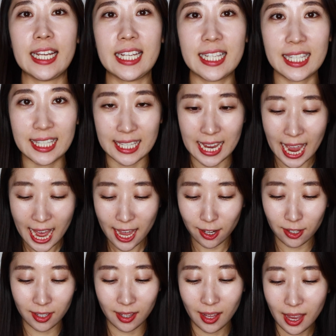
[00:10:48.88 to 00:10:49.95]
in
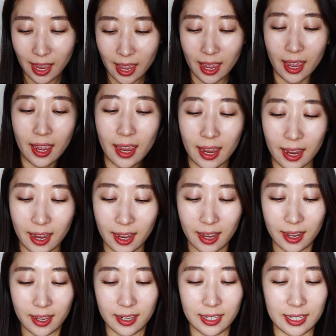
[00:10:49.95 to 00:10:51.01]
Seattle
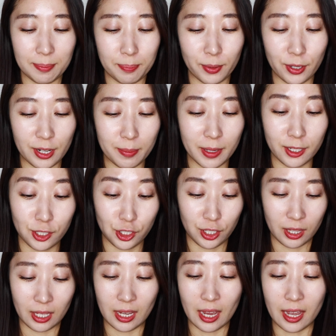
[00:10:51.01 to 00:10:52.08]
and pretty much
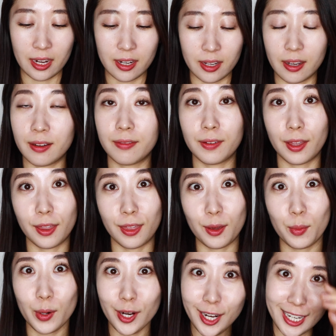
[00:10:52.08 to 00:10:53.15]
the end of the
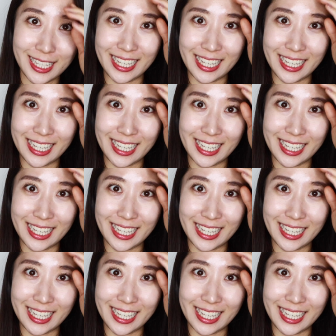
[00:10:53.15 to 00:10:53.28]
work